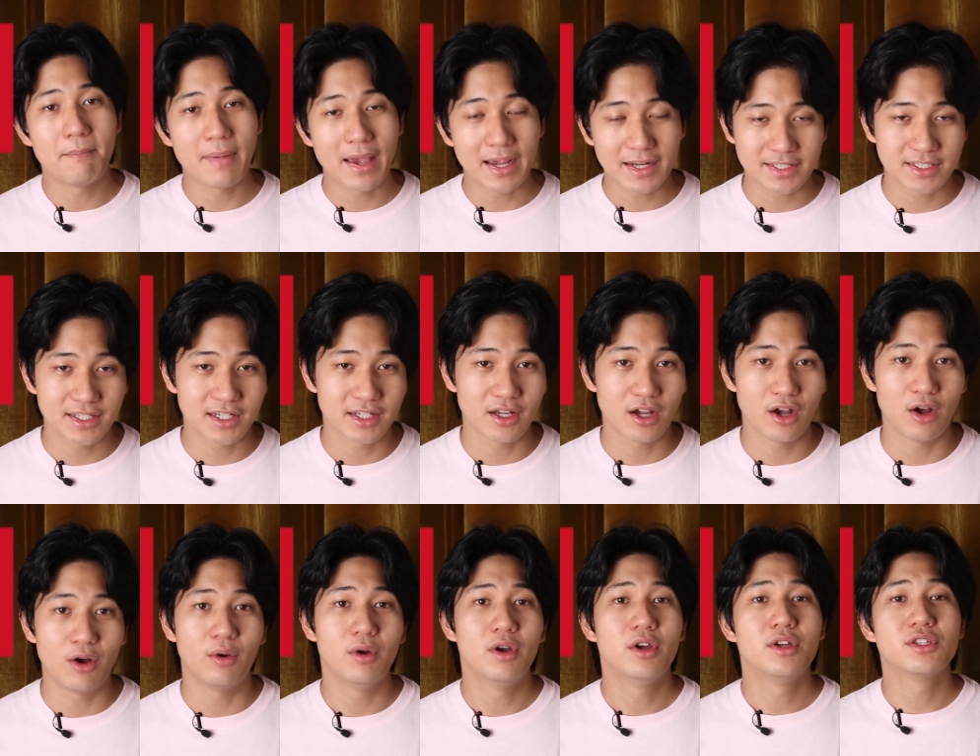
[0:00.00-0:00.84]

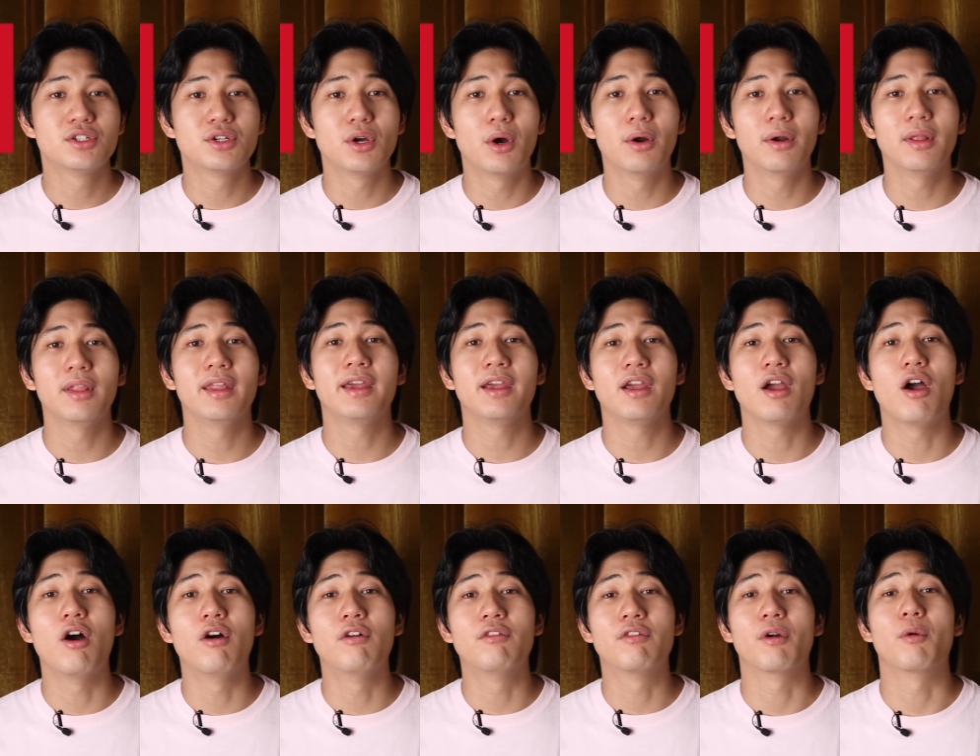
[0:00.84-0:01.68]
Mexico, totaling
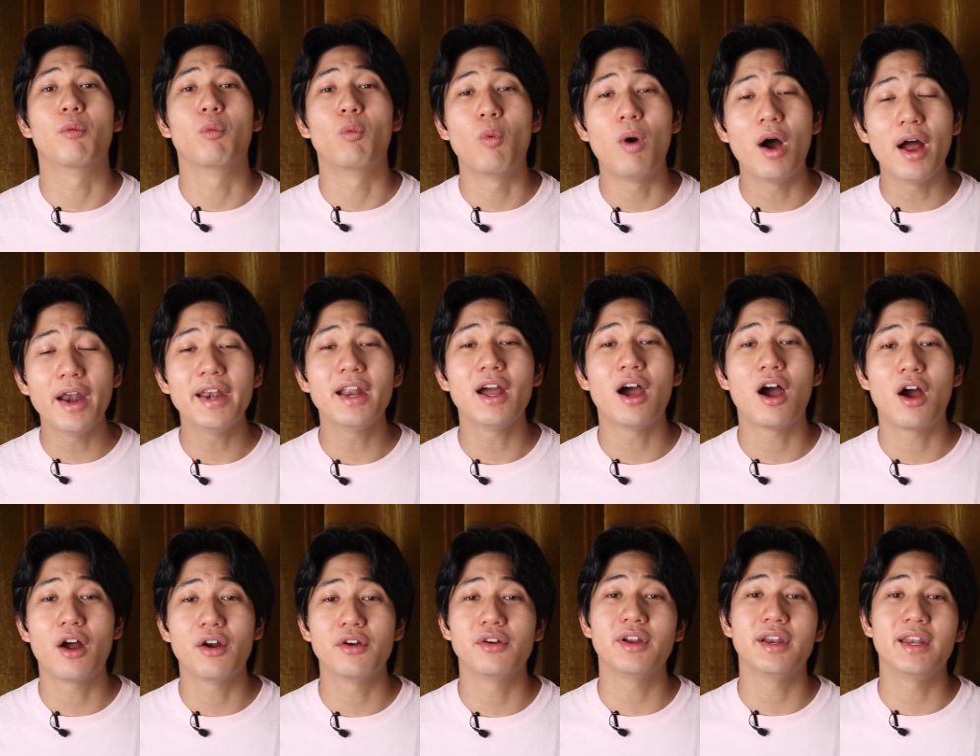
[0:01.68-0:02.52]
over
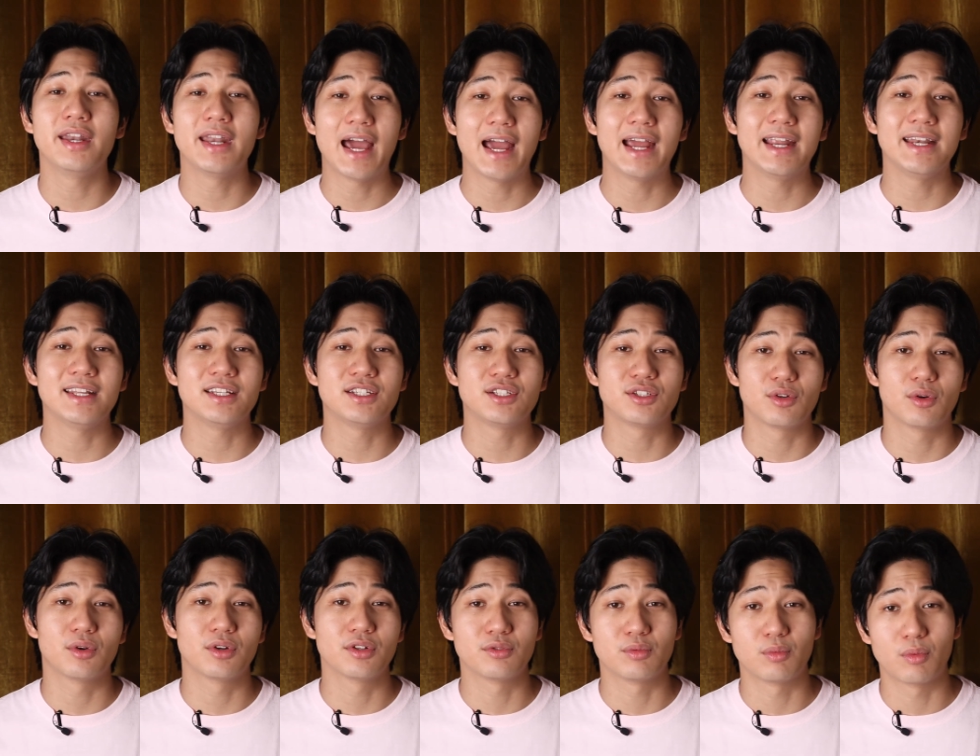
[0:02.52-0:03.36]
190
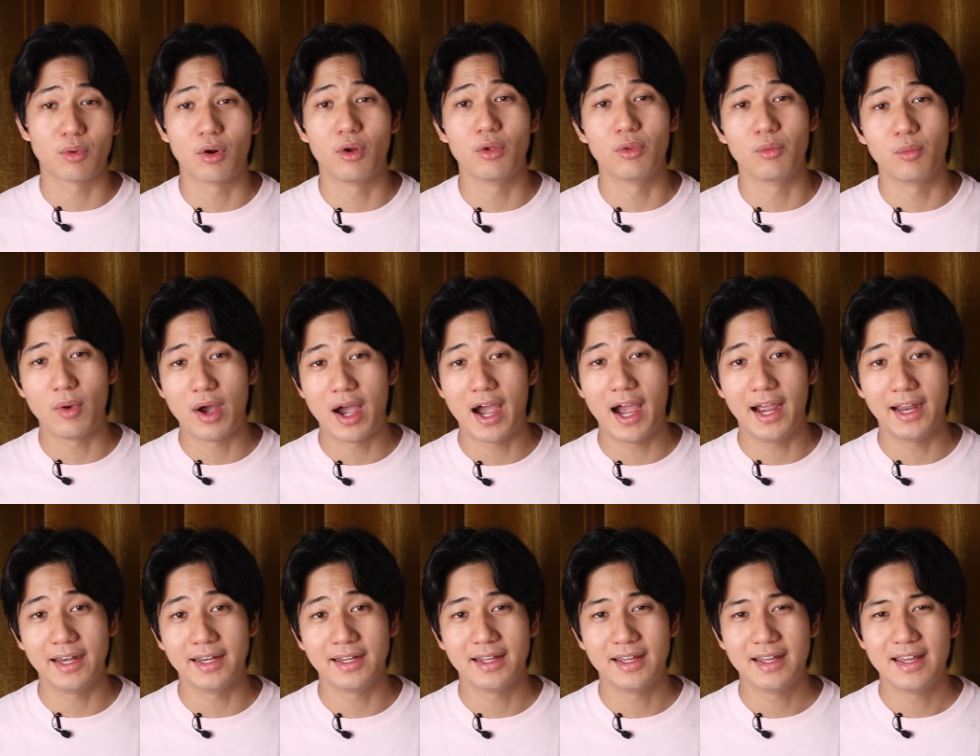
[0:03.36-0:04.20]
stores
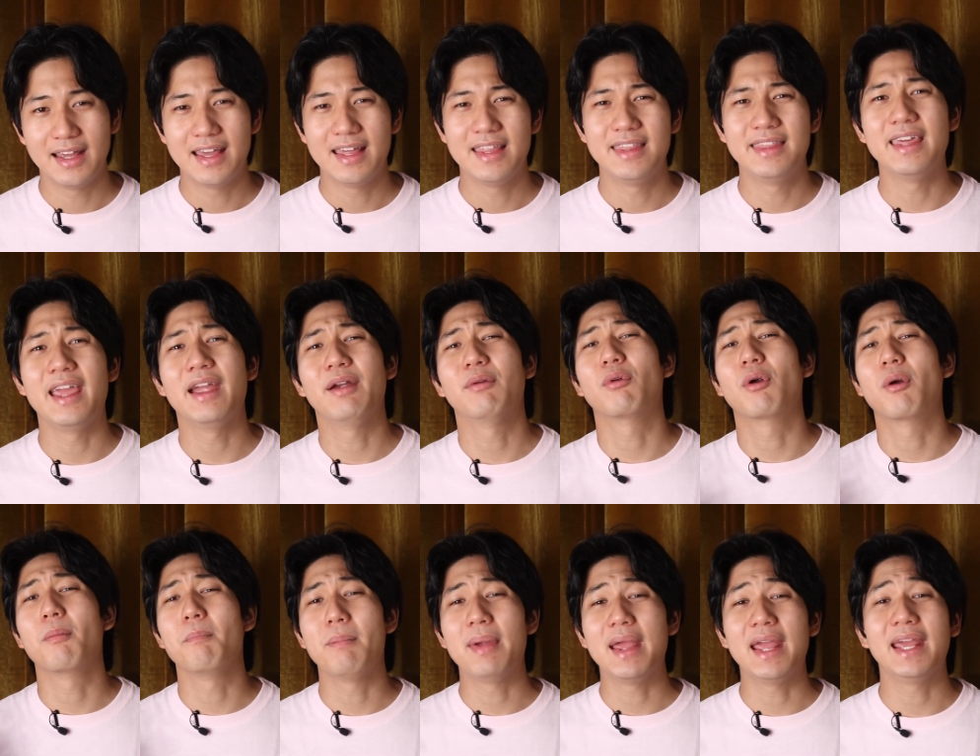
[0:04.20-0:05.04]
worldwide. They
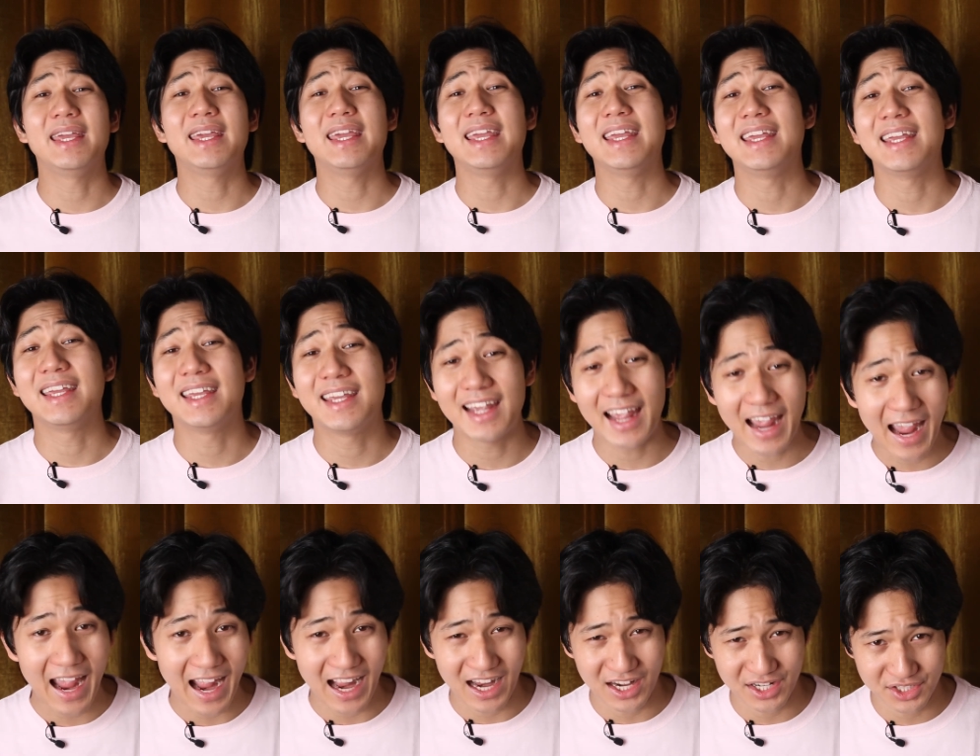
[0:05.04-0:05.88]
were making
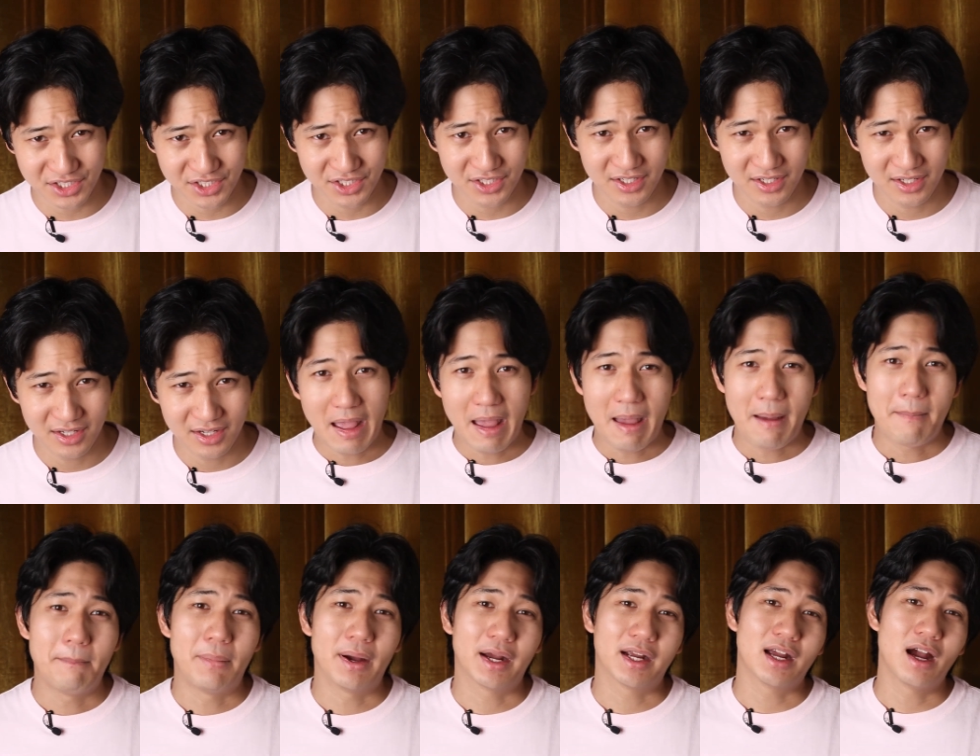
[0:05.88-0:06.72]
cash.
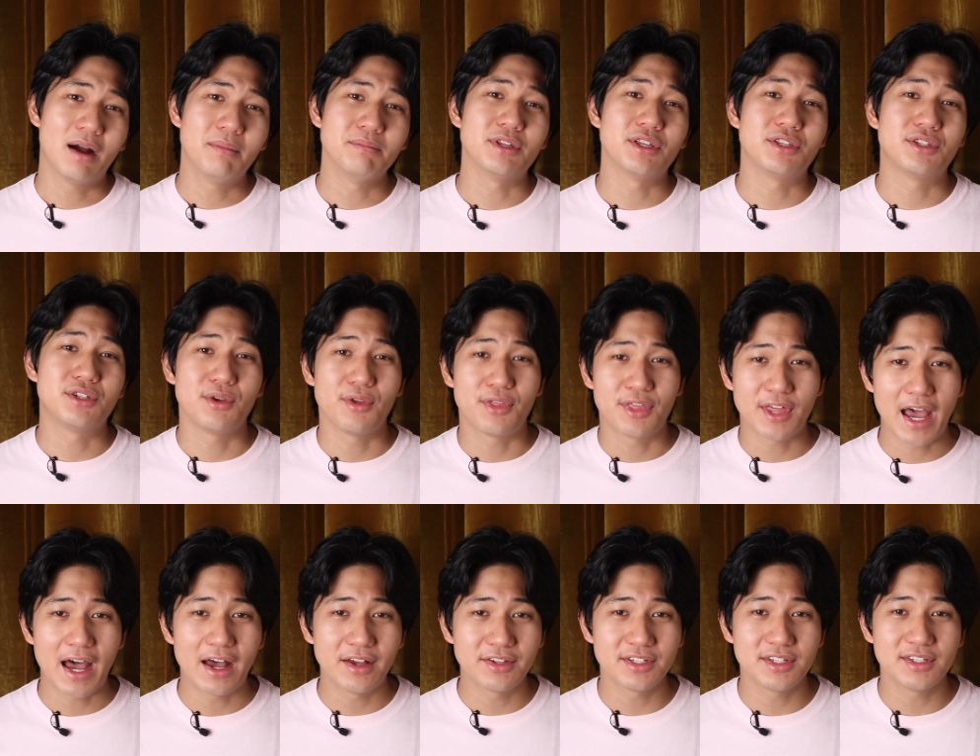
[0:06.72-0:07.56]
But come the
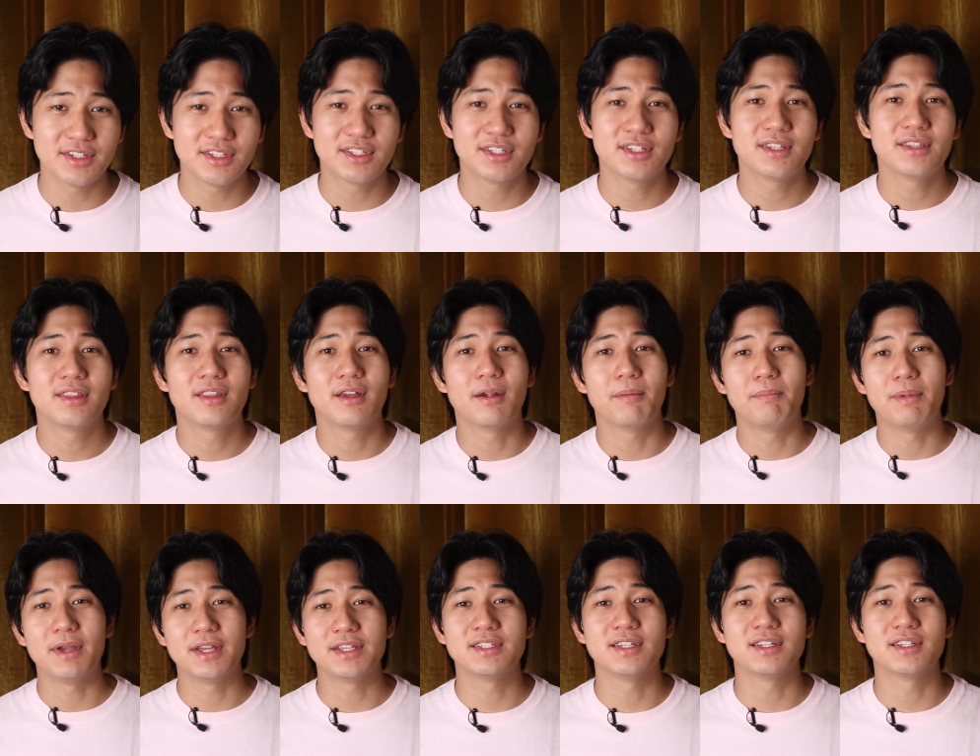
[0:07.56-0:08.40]
2000s, their
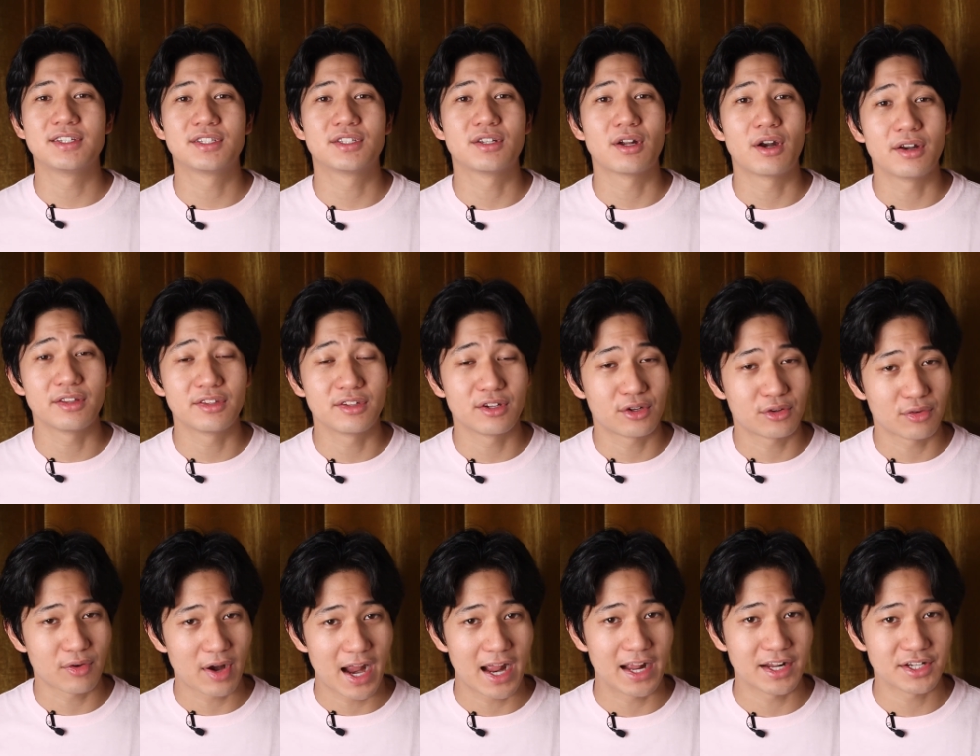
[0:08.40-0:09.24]
business started to
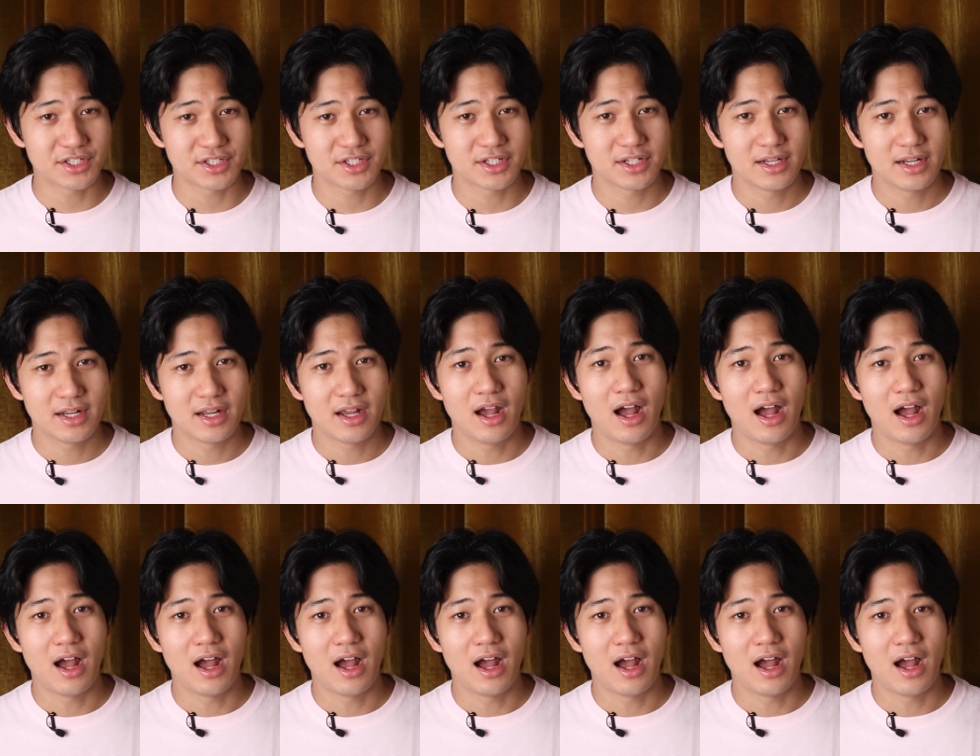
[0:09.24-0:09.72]
crash